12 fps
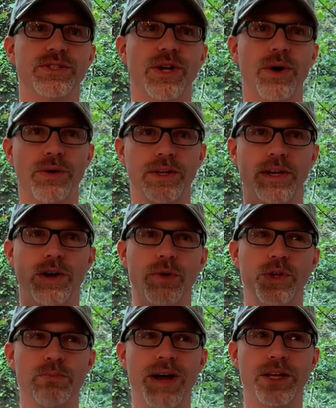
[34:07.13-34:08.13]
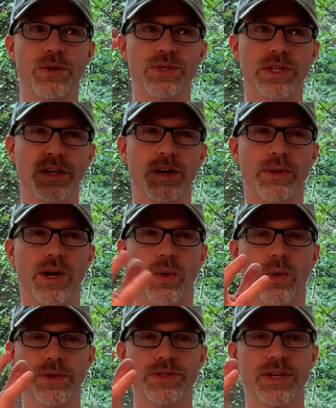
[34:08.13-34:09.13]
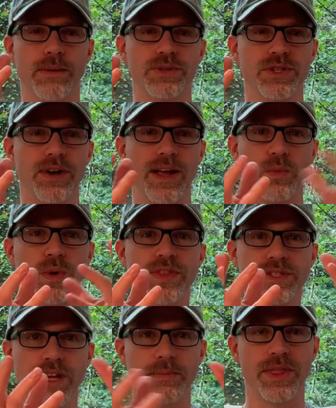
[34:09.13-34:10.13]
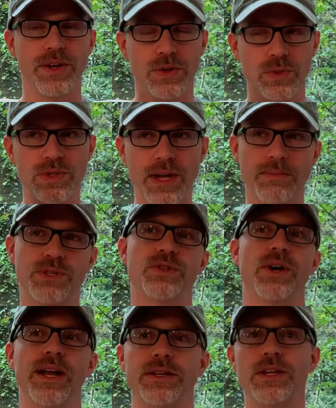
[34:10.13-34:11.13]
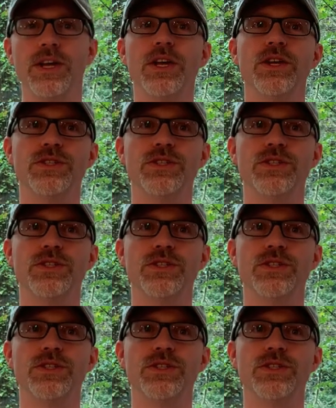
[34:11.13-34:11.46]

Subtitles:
So, you know, you might use a little bit of old substrate with some of the new substrate